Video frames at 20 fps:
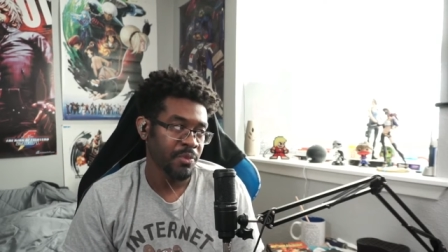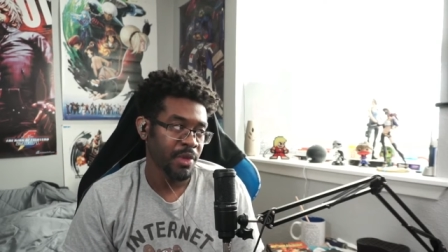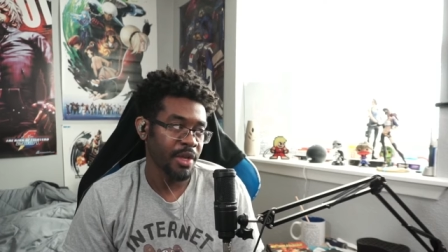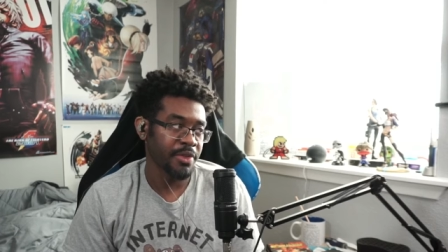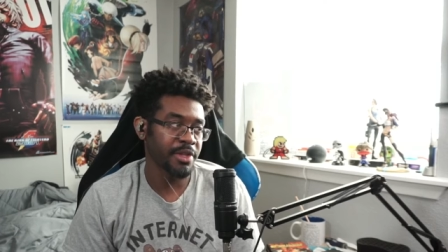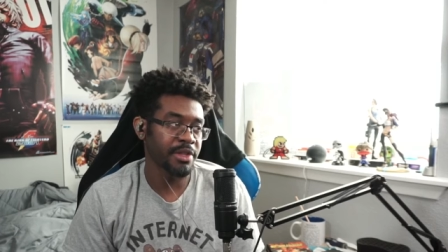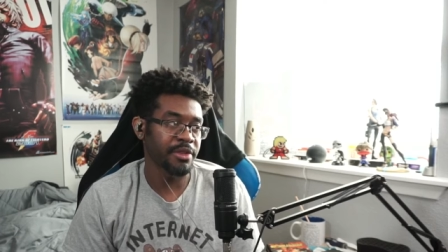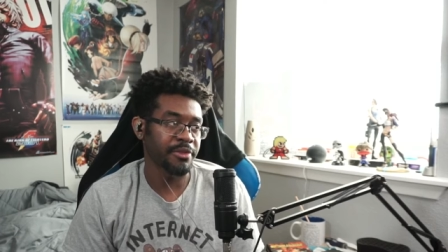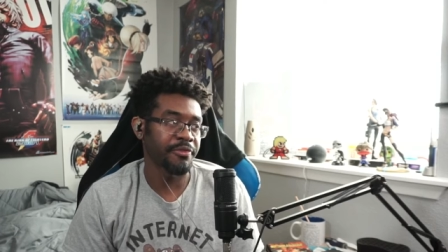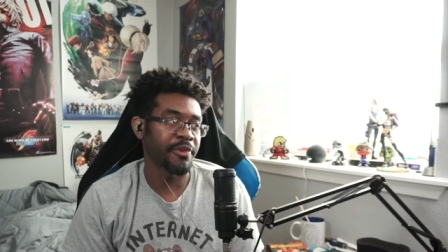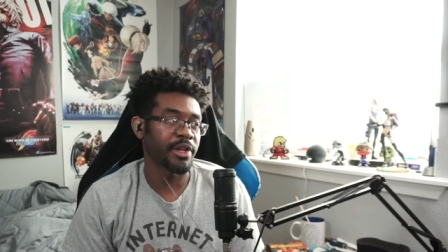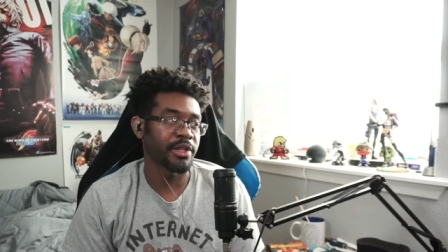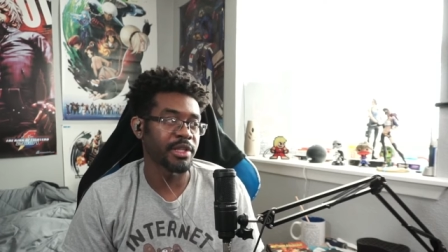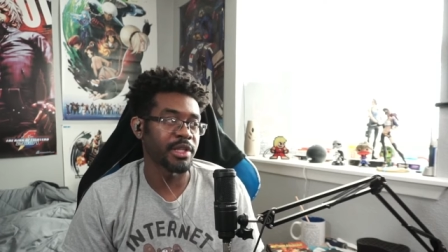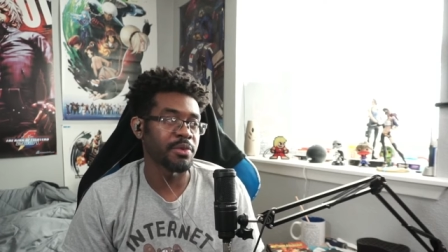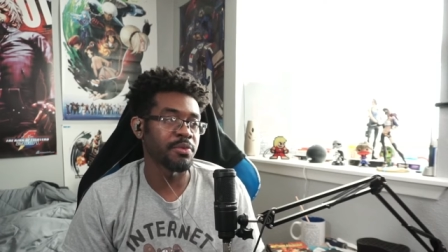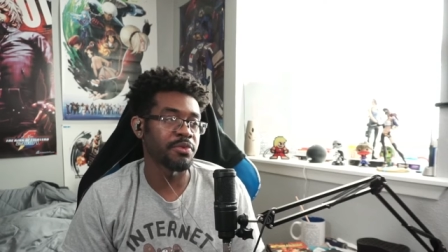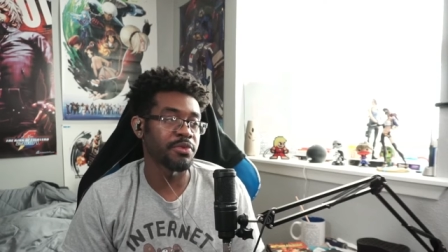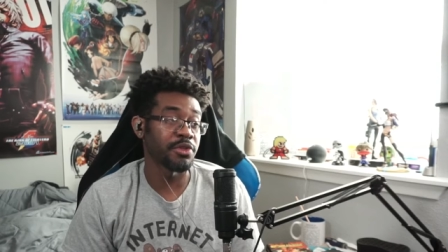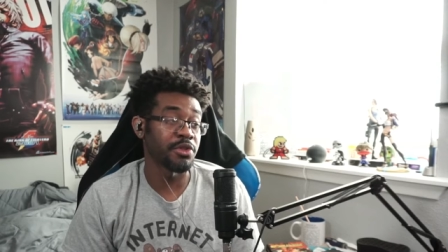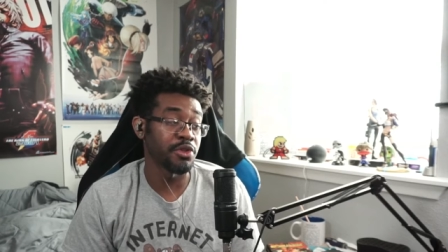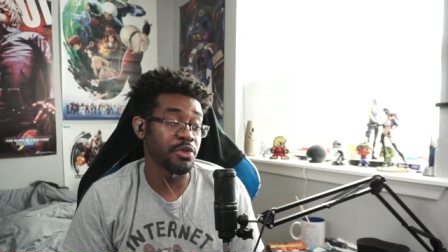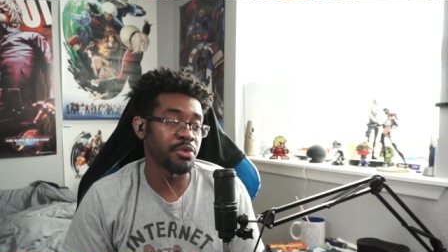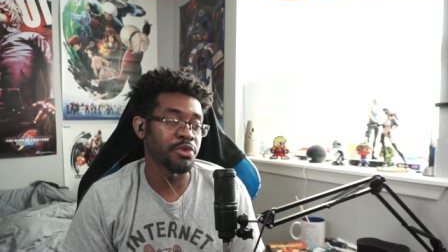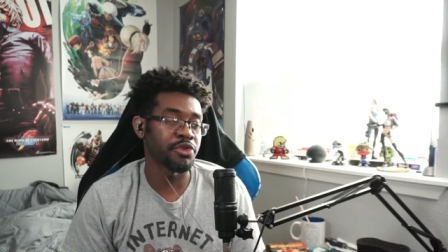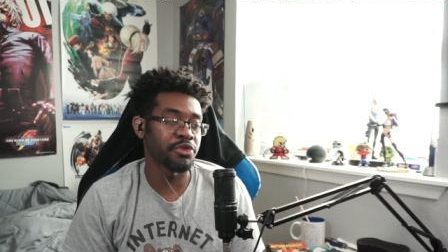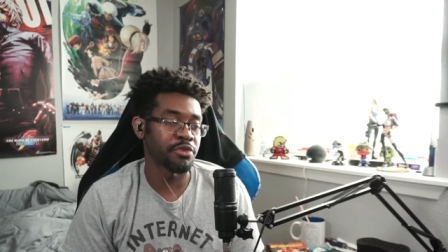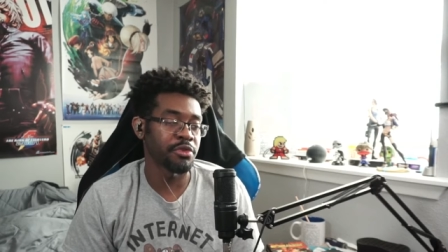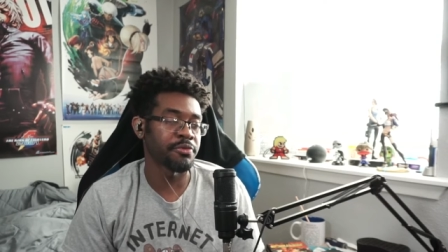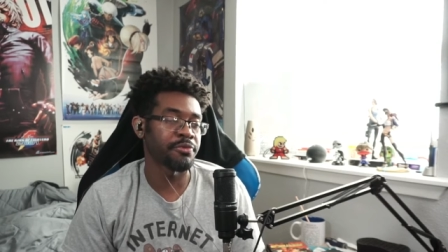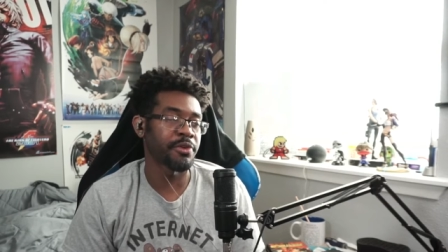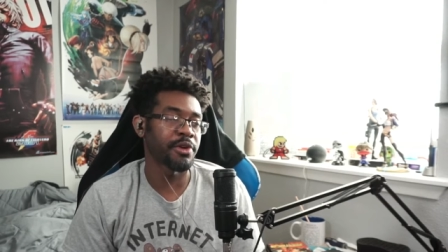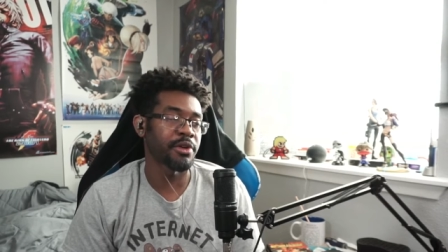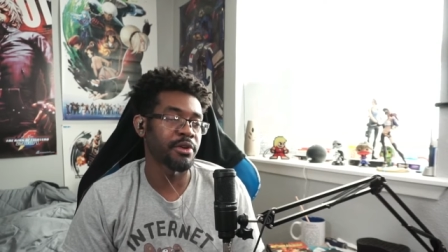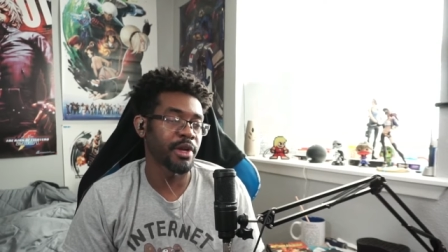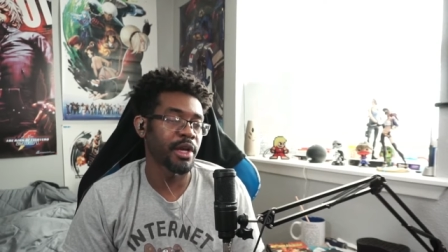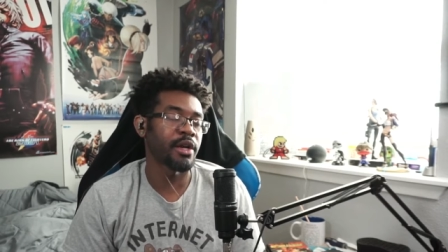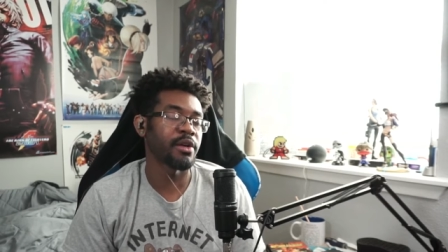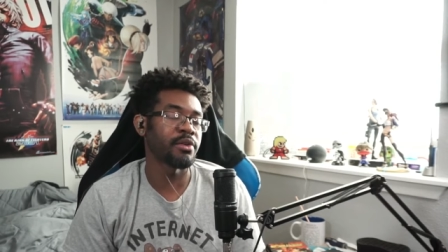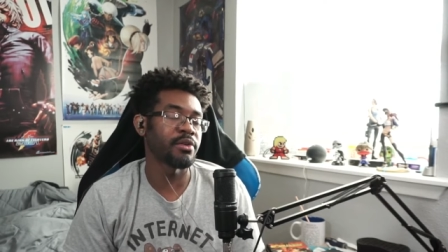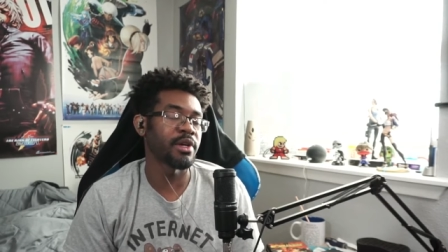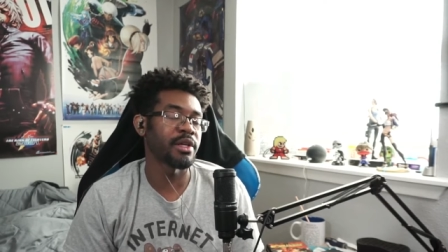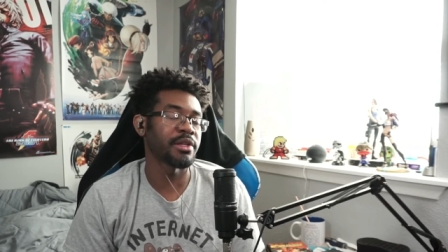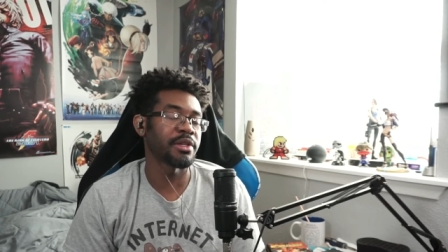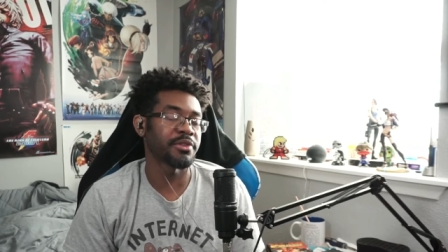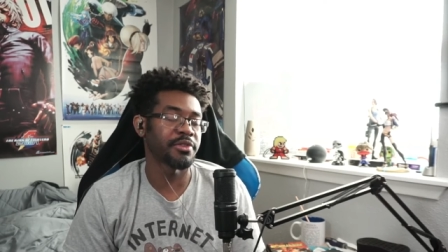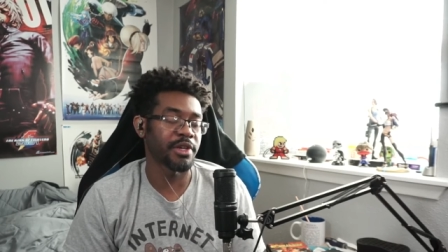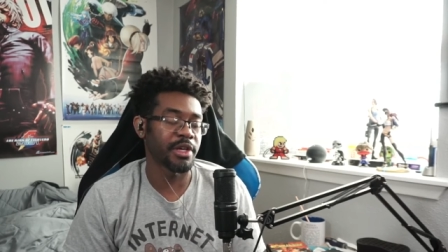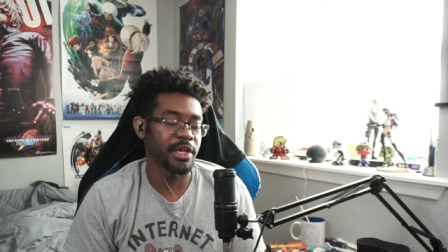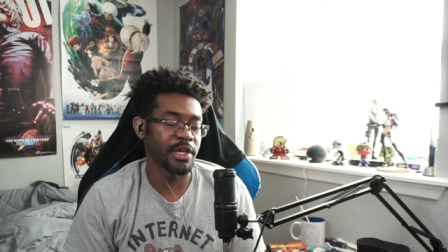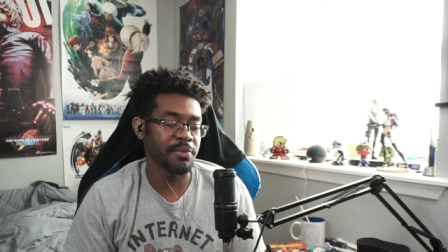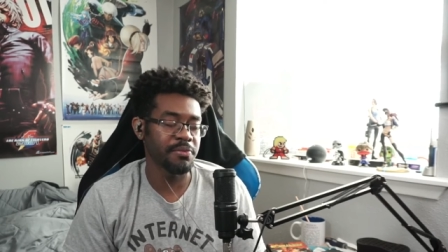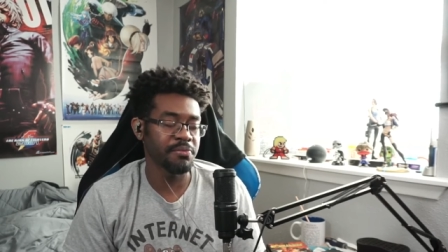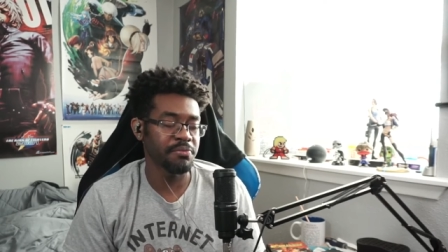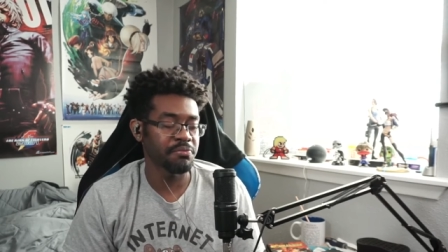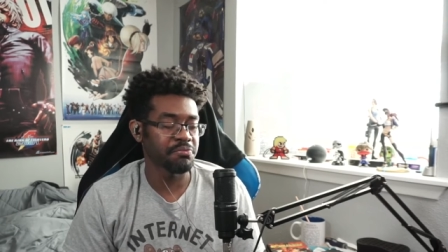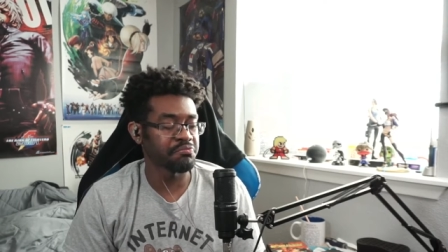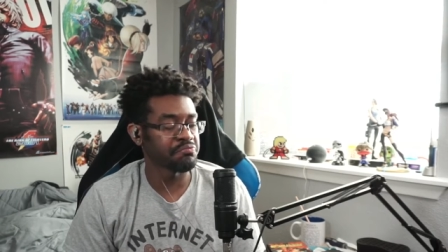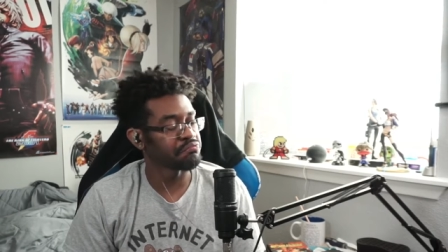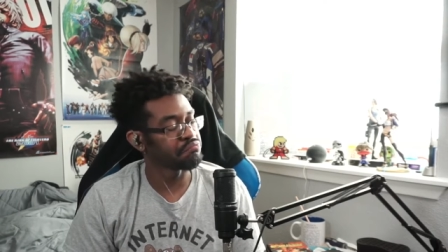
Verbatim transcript: I think the fact that it was the newest Street Fighter out at the time,